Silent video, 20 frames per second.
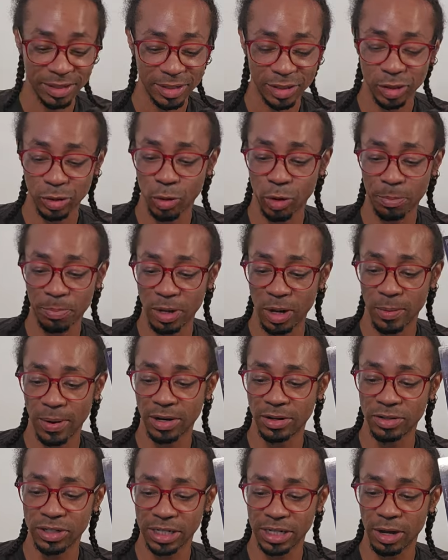Scorpio
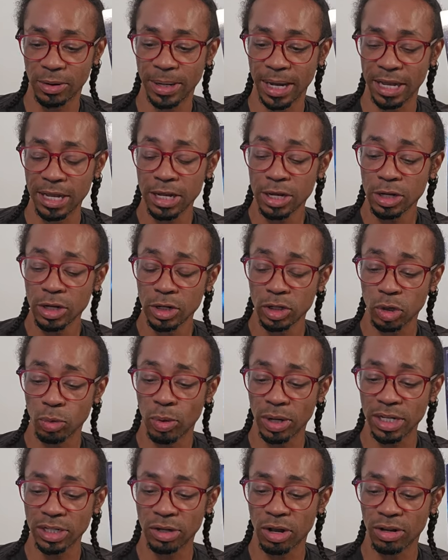energy. Okay, so
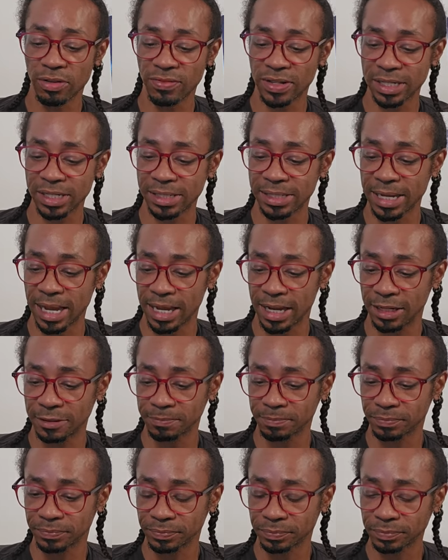what is all of this saying?
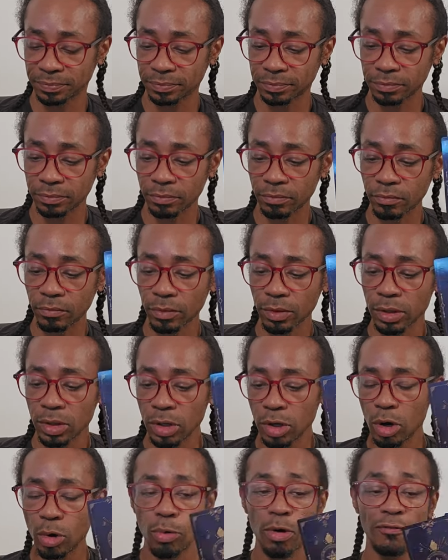
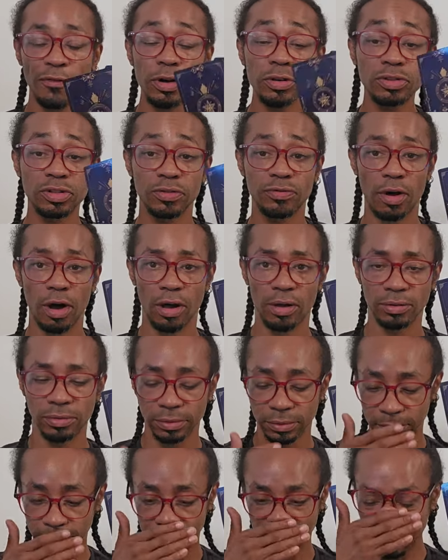Well, first of all,
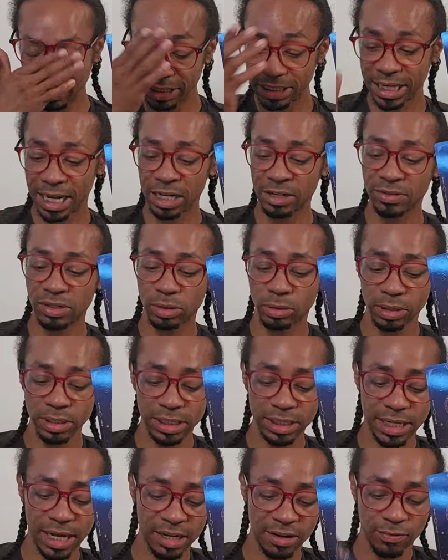Ten of
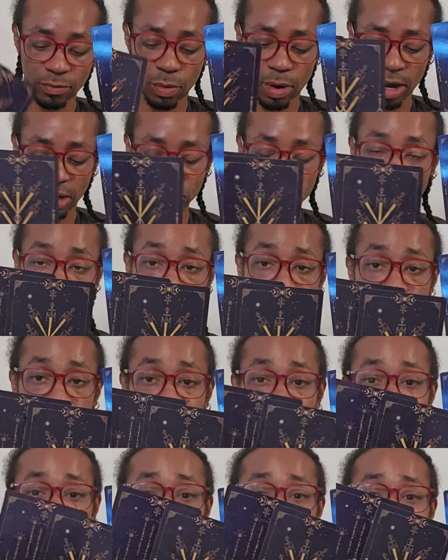Swords, Ten of Wands, you're
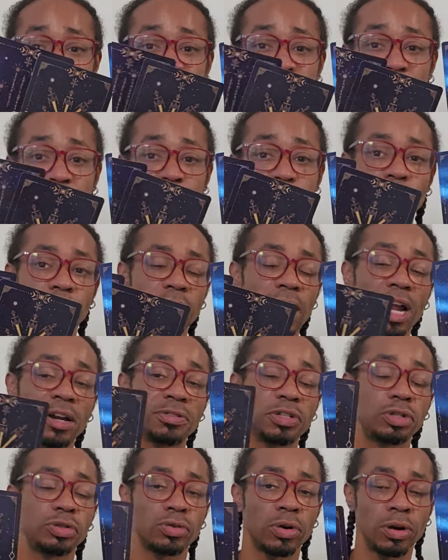putting an end to a lot of
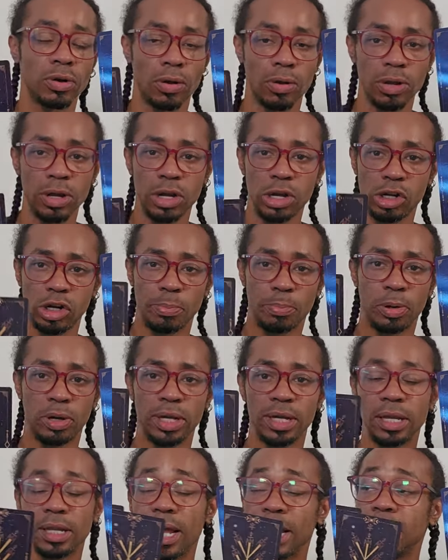struggle. You're
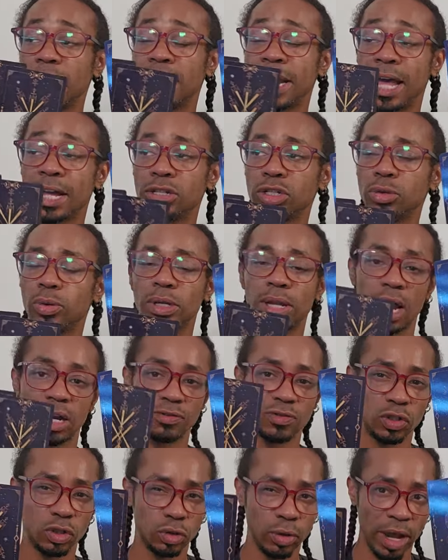putting an end to a lot
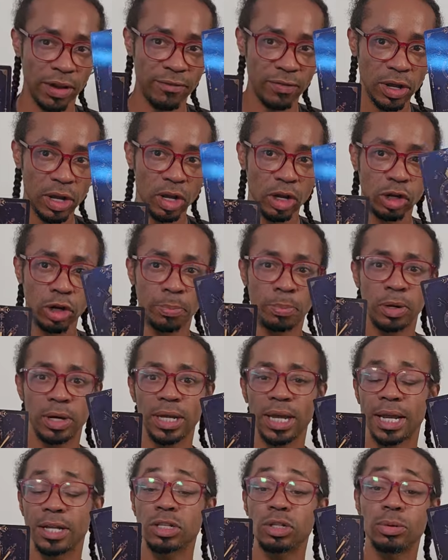of strife. You're
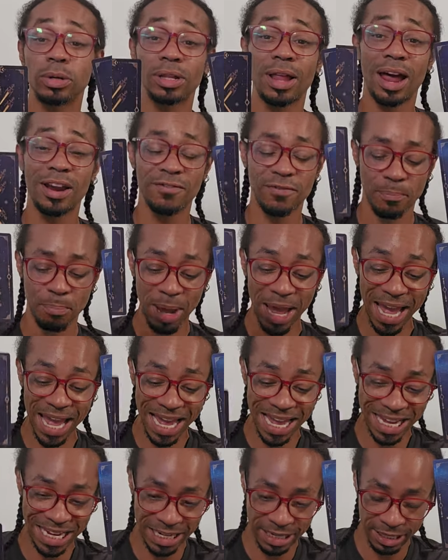putting an end to a lot of
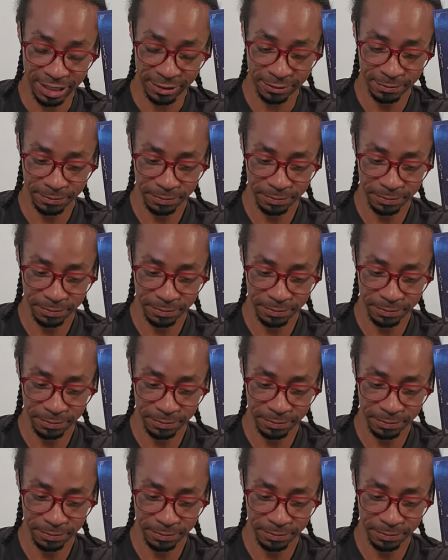pain.